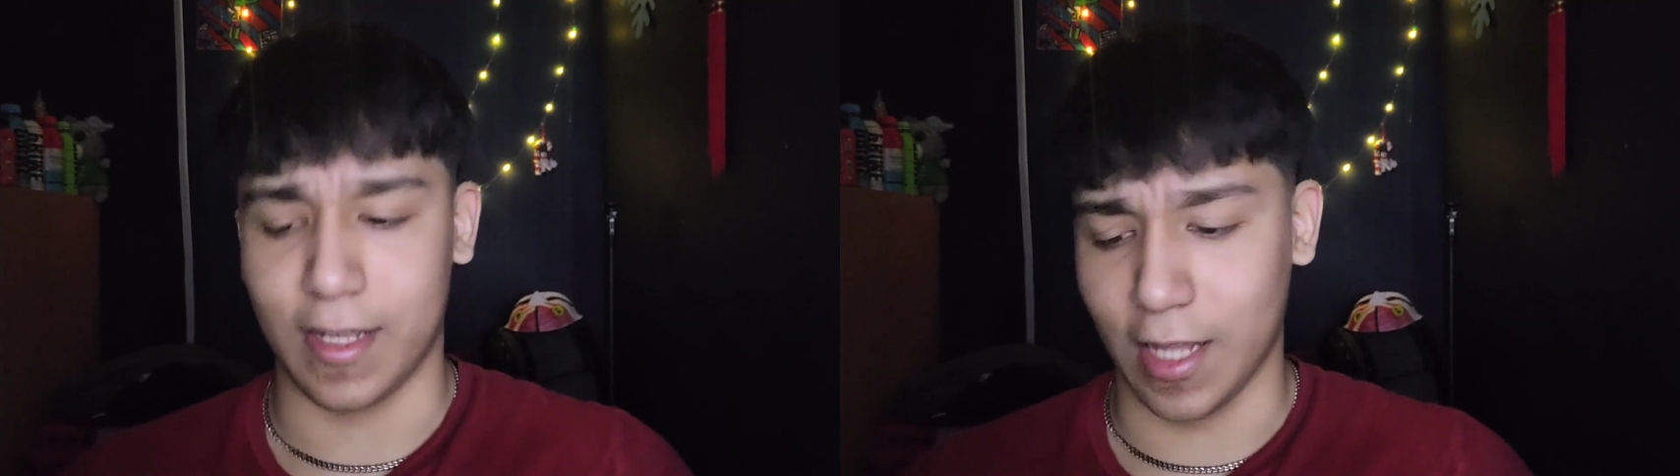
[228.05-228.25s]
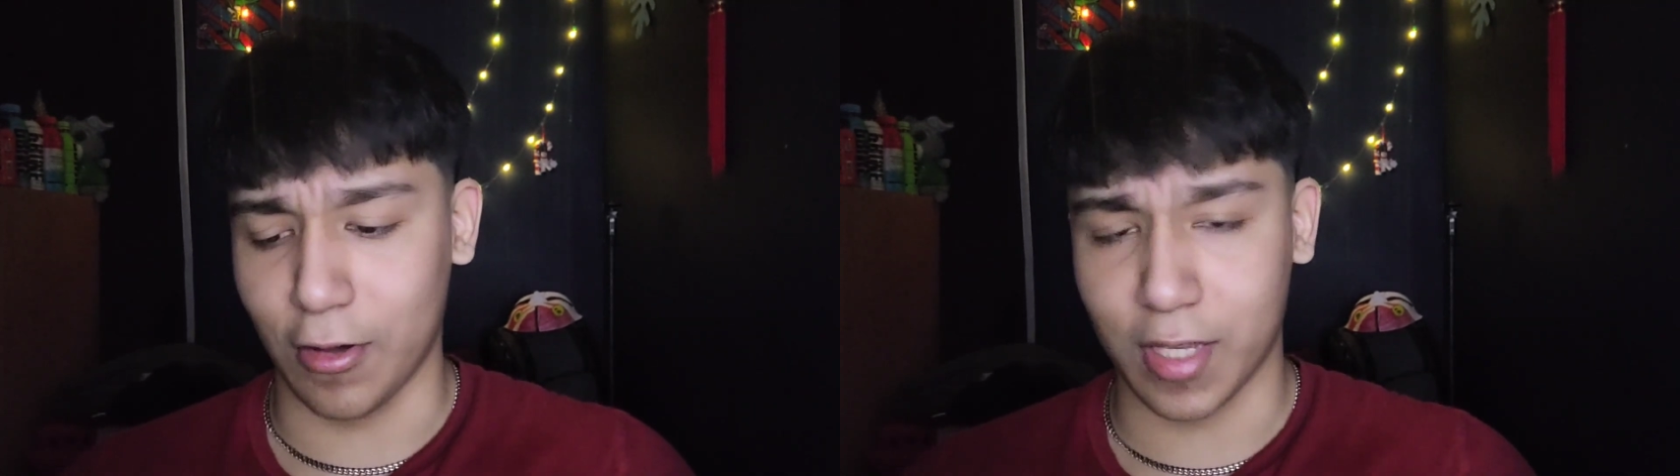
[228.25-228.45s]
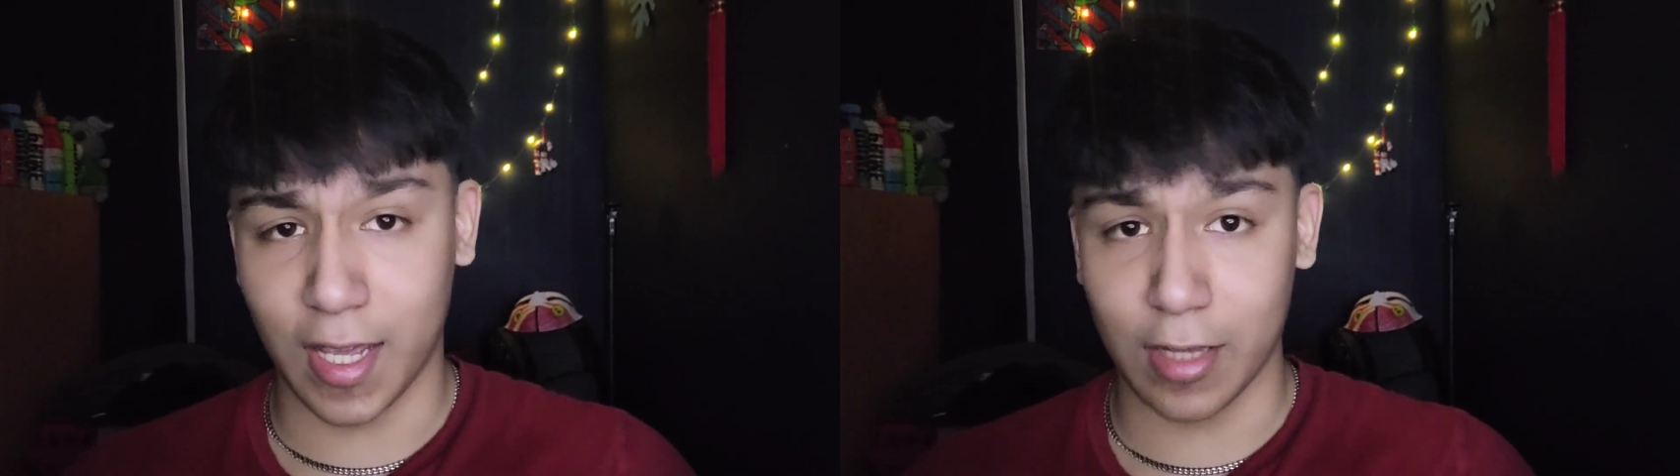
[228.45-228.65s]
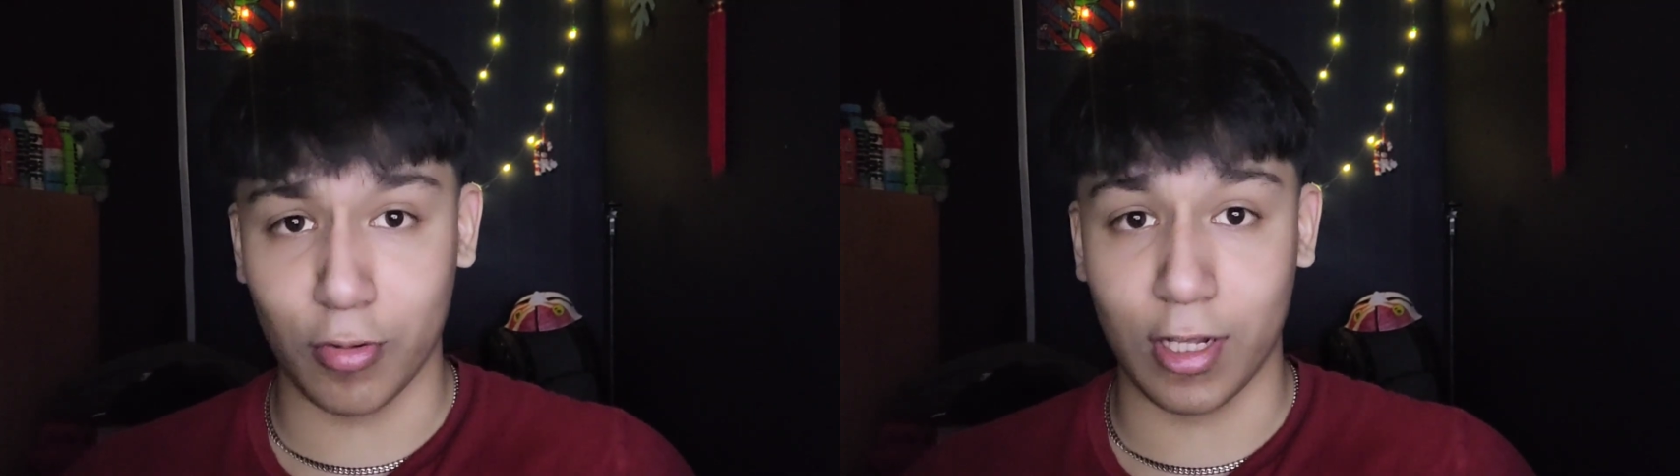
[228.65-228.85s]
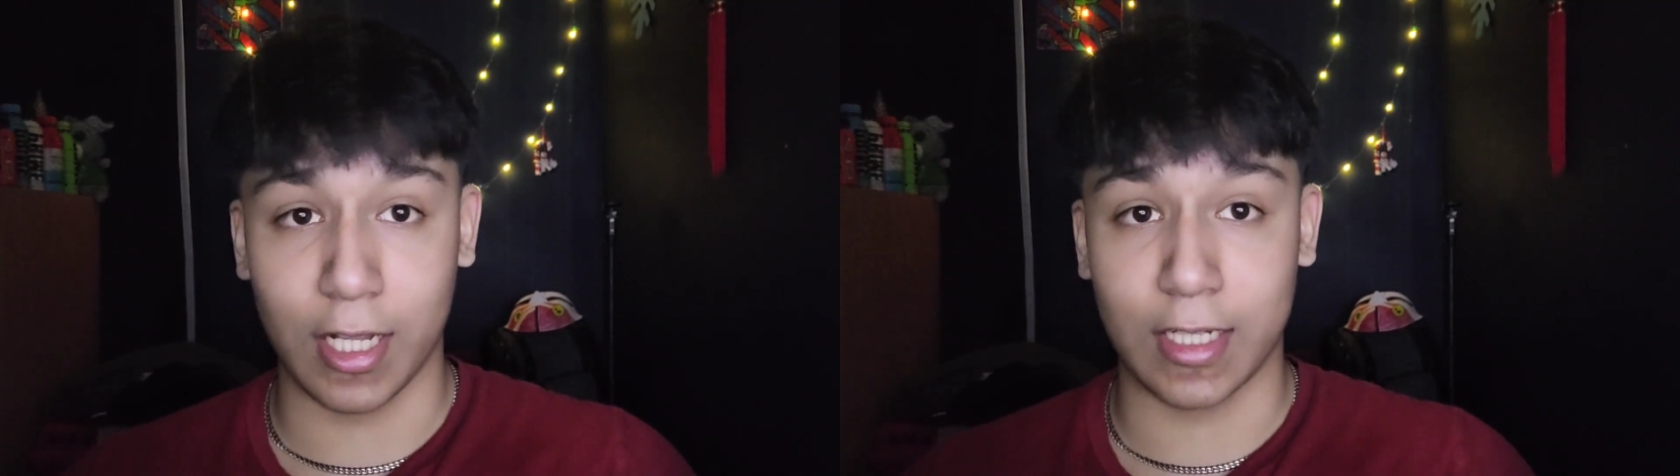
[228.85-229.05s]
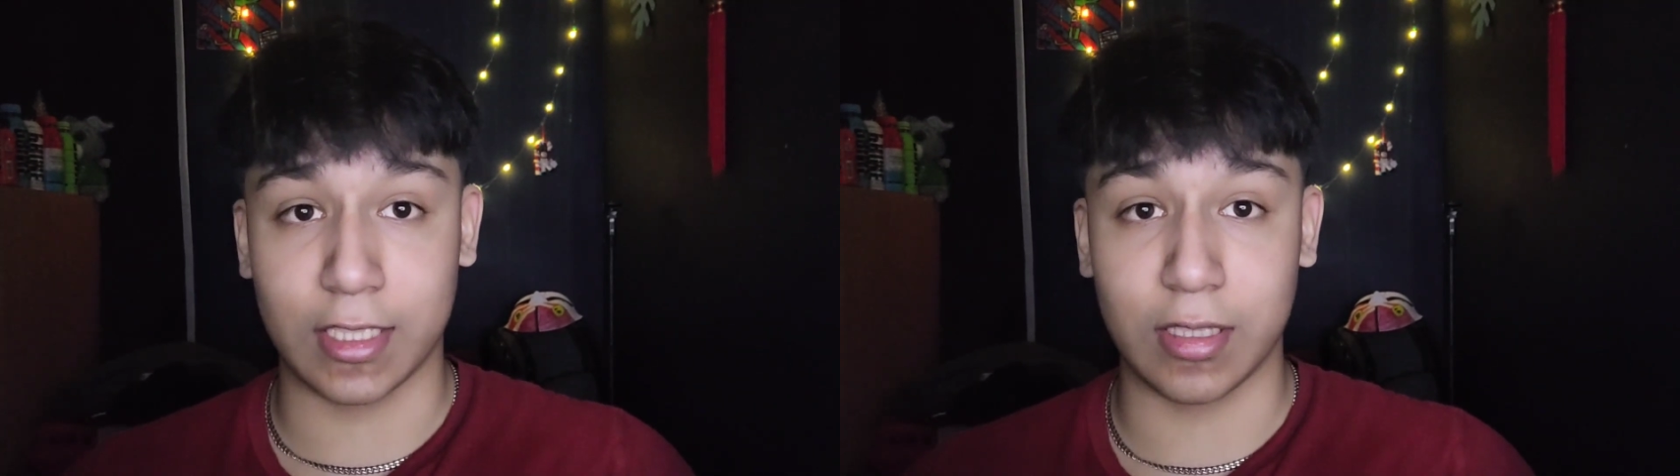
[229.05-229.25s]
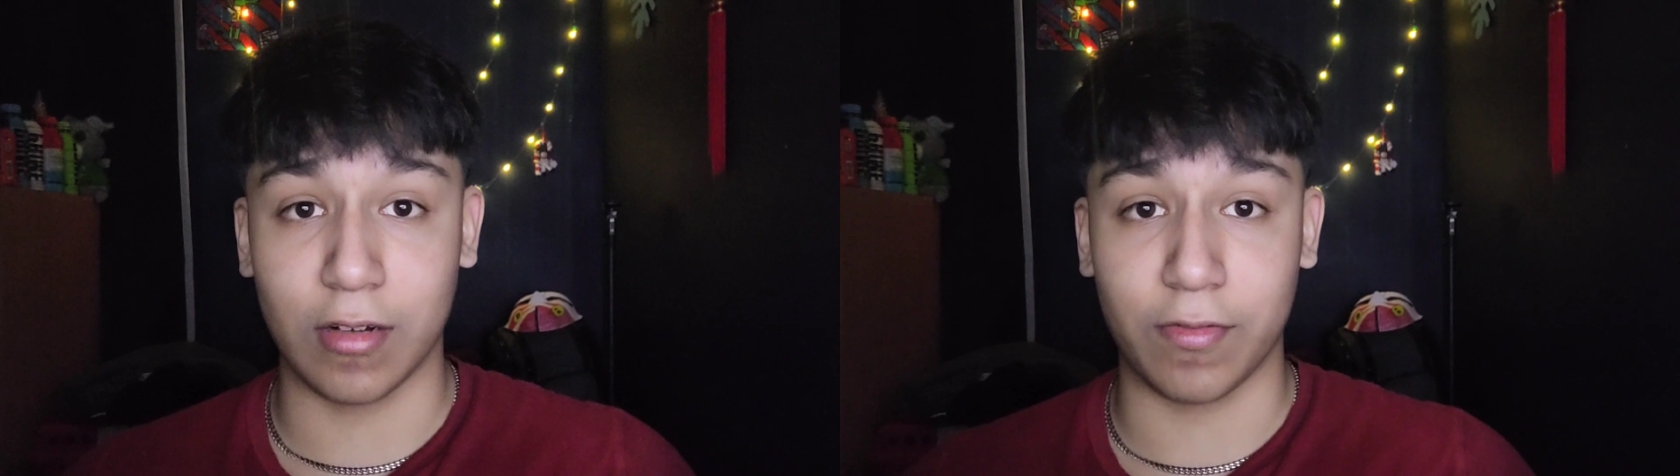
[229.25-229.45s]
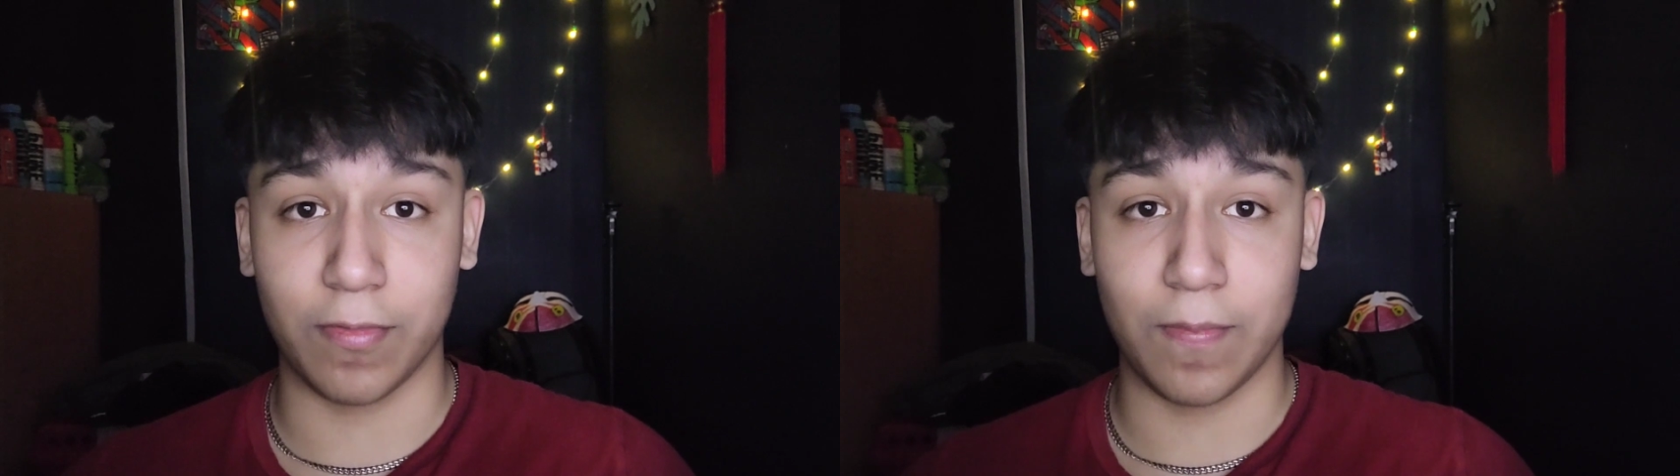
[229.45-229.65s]
And now you can't do a lot of
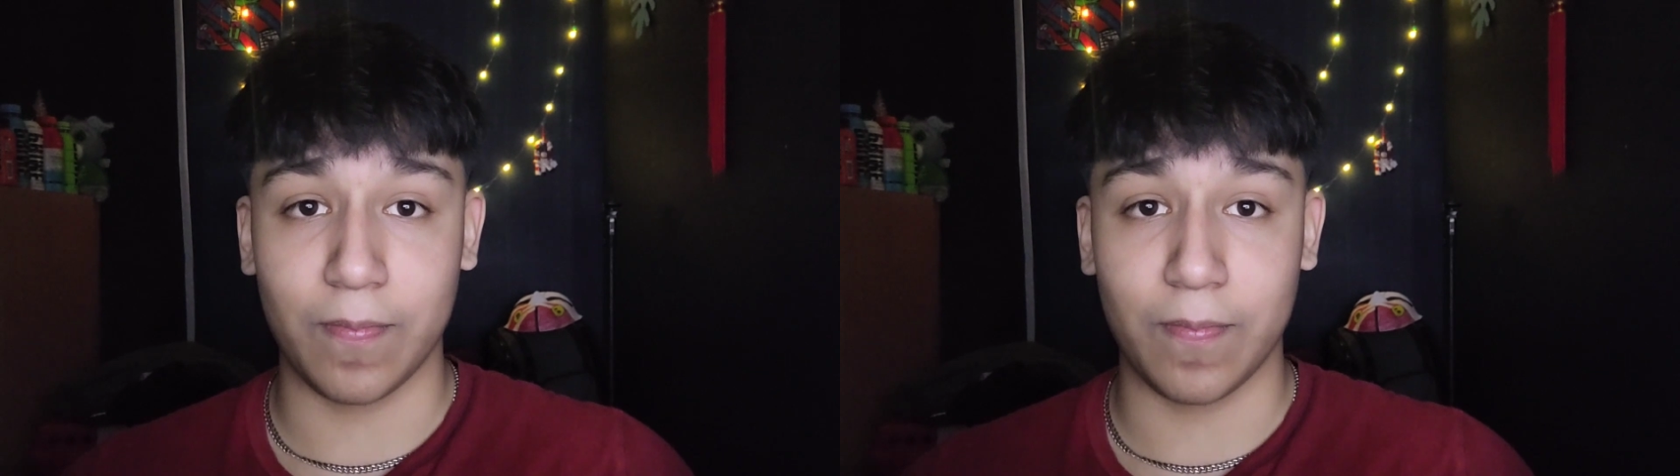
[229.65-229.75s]
stuff.